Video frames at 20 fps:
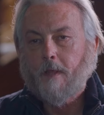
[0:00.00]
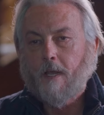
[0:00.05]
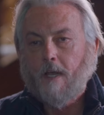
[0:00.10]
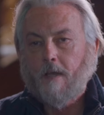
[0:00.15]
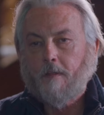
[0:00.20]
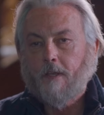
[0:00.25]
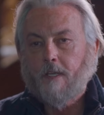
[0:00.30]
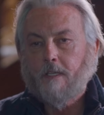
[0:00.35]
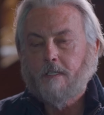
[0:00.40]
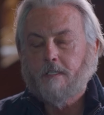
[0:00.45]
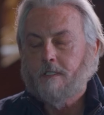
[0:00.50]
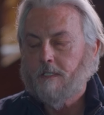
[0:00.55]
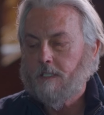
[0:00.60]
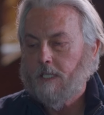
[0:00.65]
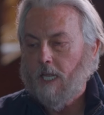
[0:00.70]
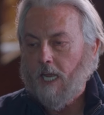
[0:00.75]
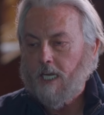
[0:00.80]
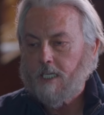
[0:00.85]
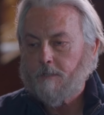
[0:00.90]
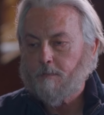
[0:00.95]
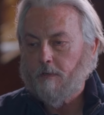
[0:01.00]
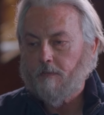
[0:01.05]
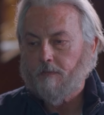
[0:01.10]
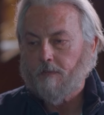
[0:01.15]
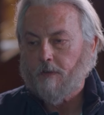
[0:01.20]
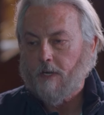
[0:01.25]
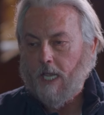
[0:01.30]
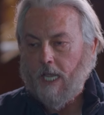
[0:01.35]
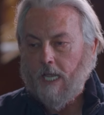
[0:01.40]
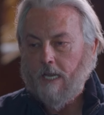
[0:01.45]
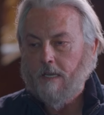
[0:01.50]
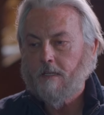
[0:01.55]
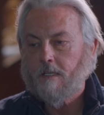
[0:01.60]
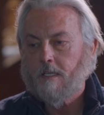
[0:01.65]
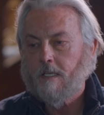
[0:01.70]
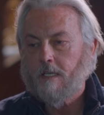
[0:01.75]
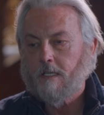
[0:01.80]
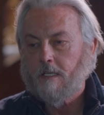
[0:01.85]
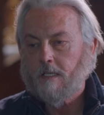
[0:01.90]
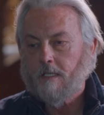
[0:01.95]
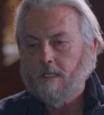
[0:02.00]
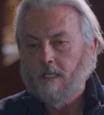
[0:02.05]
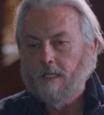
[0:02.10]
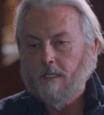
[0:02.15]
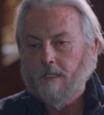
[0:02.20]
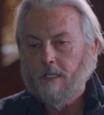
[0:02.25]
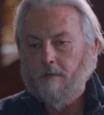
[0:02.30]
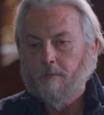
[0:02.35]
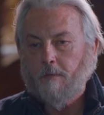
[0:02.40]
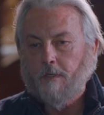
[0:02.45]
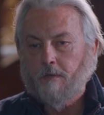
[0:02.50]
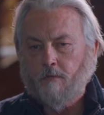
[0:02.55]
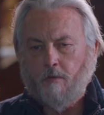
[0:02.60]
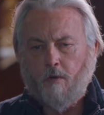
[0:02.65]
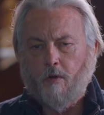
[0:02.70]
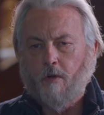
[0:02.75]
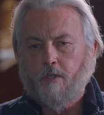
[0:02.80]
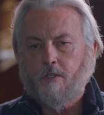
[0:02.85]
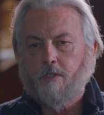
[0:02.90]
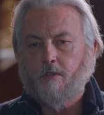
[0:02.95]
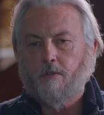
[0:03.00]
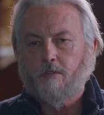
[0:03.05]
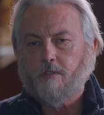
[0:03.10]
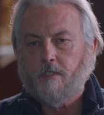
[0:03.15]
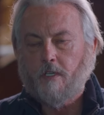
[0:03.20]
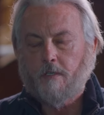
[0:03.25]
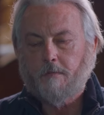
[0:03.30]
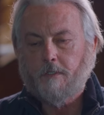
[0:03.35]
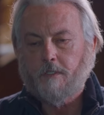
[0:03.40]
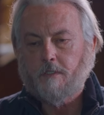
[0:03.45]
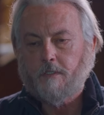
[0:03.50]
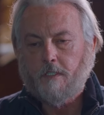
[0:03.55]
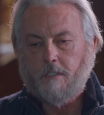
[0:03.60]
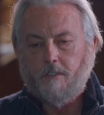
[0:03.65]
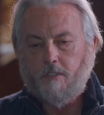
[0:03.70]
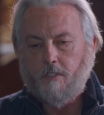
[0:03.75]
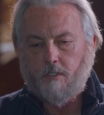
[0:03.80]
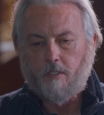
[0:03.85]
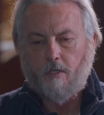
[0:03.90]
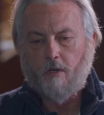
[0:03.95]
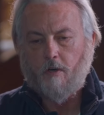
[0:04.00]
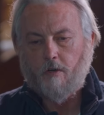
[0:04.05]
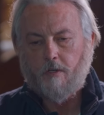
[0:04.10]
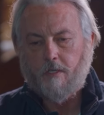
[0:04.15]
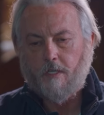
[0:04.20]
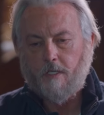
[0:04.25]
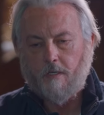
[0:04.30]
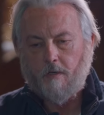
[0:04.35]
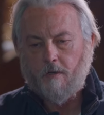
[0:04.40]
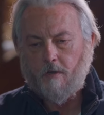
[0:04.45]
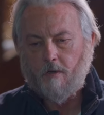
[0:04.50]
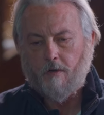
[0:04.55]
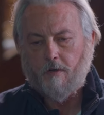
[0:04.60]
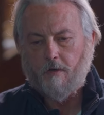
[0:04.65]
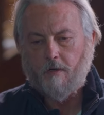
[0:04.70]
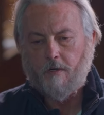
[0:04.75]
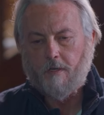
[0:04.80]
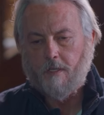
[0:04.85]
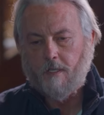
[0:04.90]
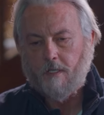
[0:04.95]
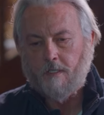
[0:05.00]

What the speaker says: I think he's desperate for anything. And then when Roy shows up, it's a shock and a horror.